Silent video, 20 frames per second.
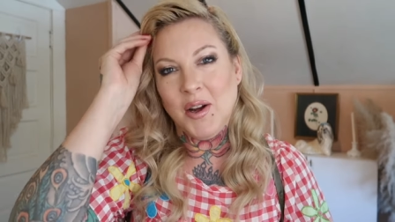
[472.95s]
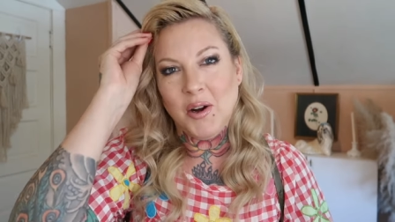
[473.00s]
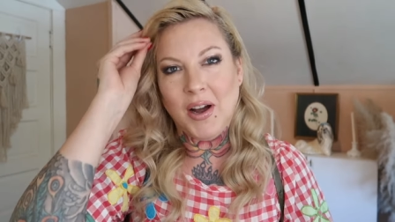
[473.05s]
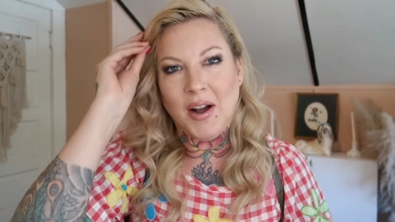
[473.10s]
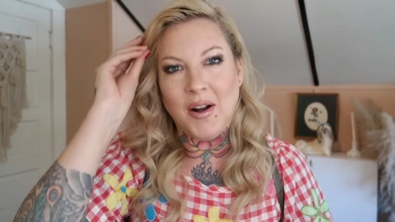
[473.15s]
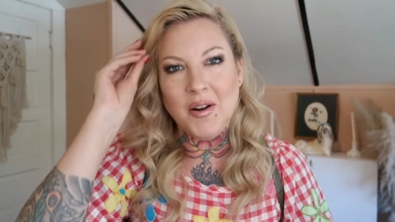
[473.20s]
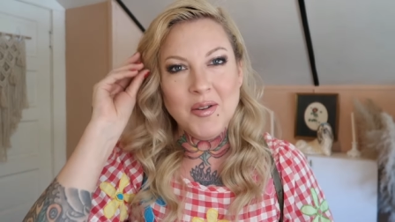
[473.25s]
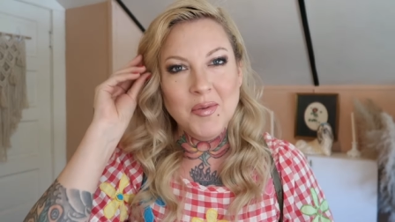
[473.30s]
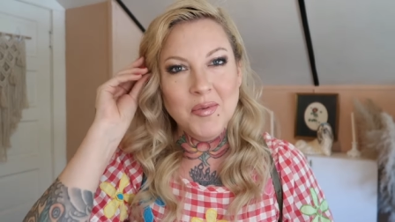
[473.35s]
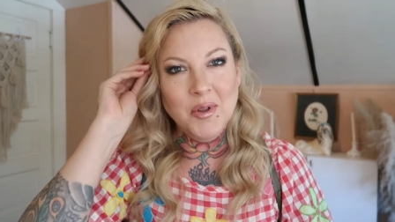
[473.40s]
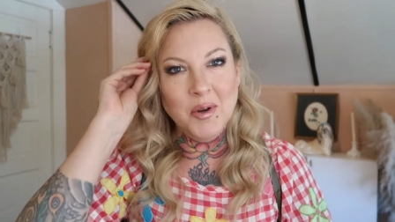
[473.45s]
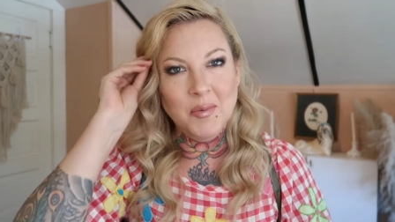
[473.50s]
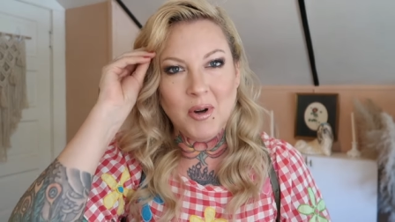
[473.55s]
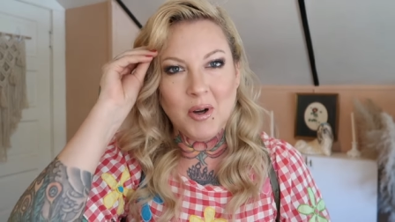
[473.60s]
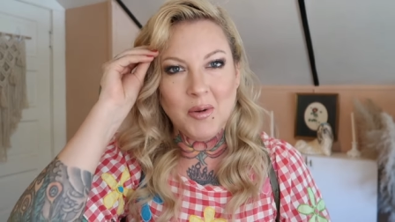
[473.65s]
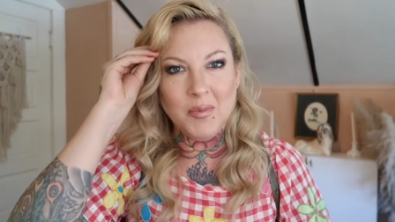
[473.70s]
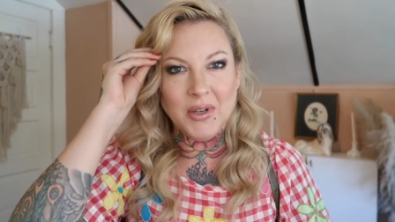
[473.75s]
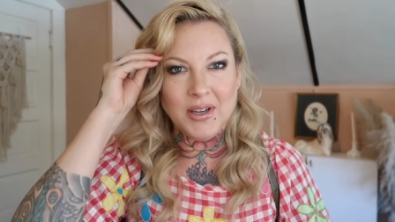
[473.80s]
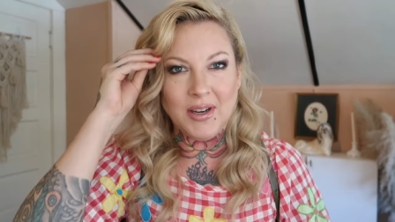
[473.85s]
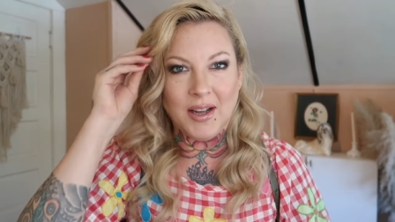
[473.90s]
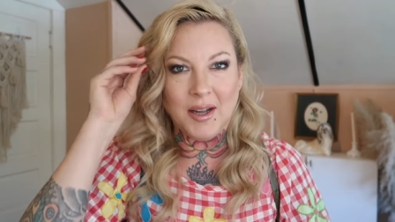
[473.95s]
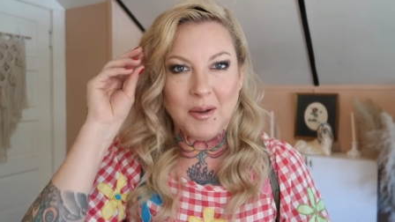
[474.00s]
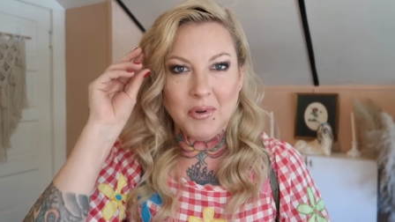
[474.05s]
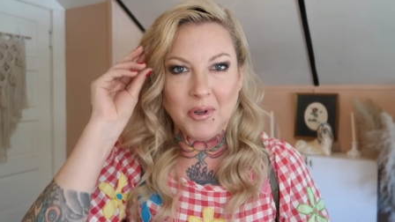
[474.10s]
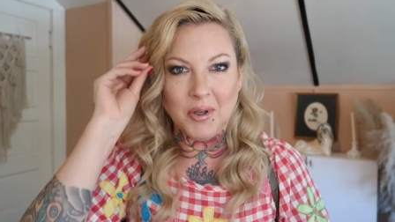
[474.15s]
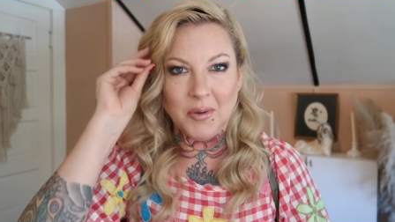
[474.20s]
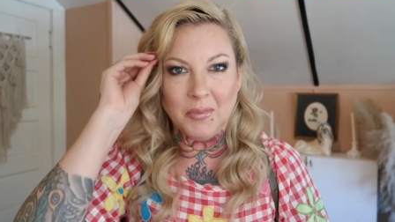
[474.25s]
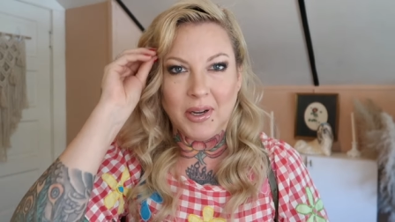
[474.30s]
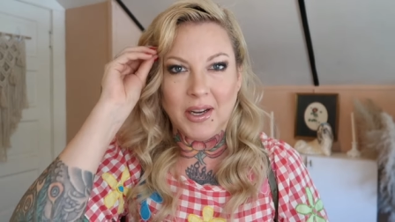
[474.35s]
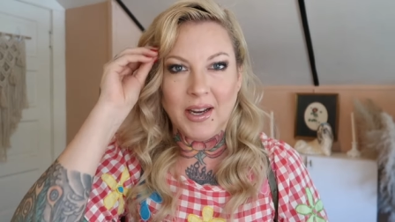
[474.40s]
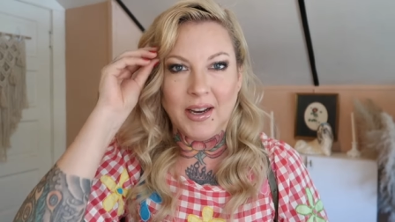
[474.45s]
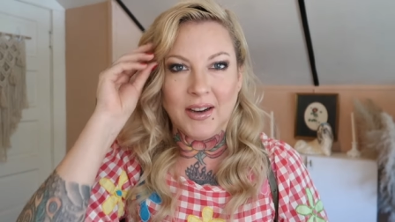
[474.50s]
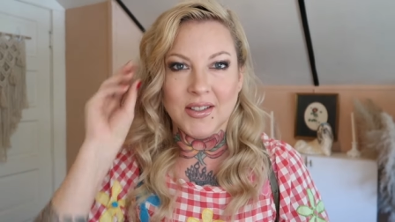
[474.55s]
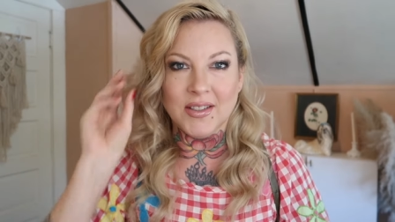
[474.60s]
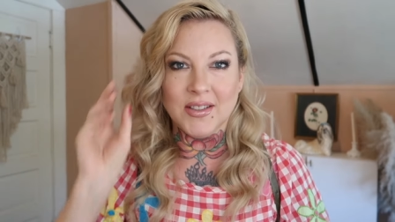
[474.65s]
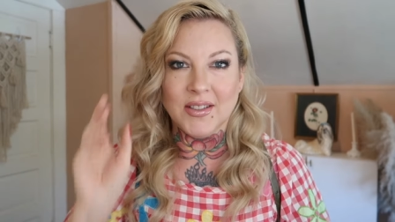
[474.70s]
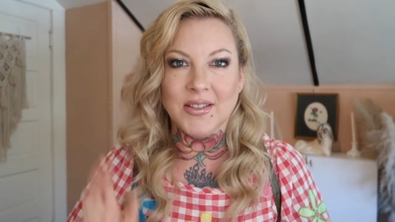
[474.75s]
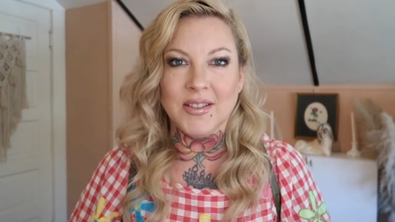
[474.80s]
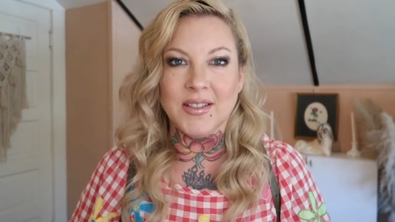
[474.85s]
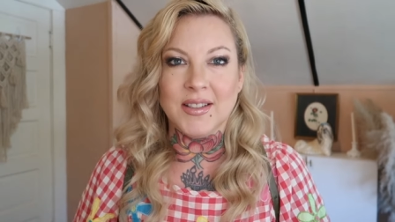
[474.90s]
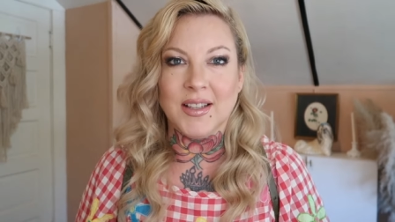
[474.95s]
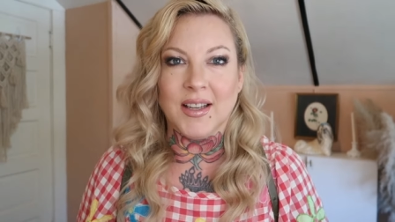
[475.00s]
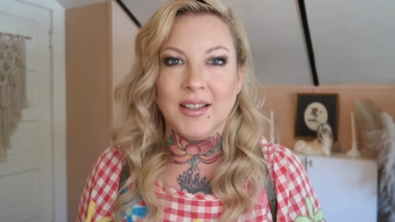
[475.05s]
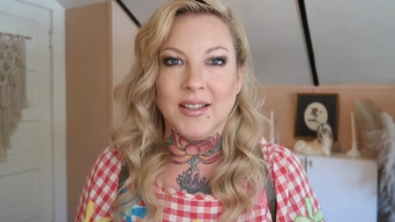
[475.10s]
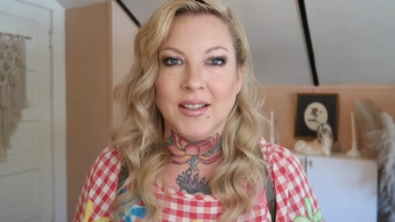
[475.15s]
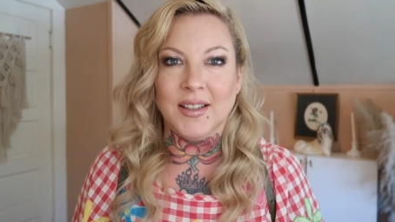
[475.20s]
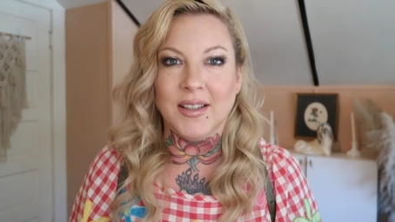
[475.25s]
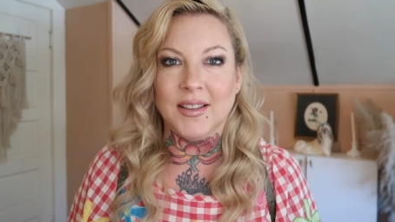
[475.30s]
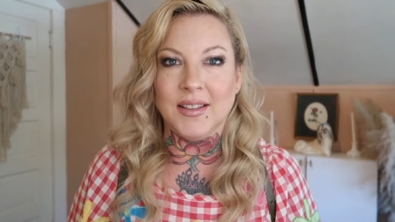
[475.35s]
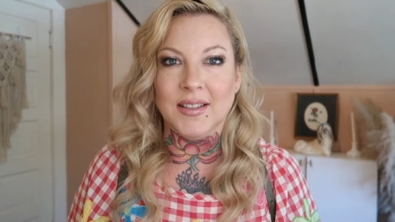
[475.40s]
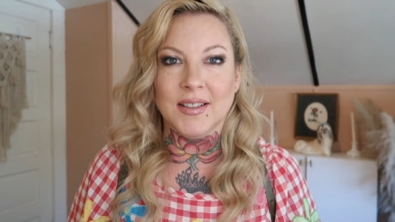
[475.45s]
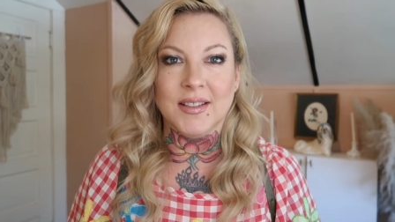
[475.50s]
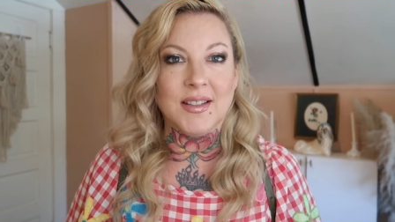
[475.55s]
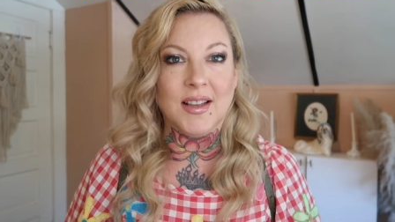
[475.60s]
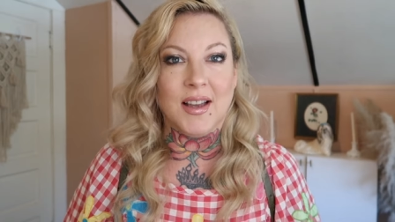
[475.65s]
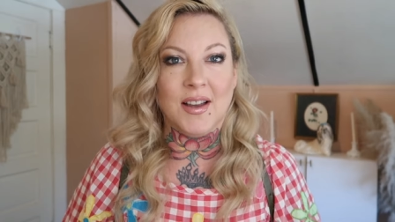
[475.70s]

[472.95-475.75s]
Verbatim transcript: How come the moment I put my hair to the side like this,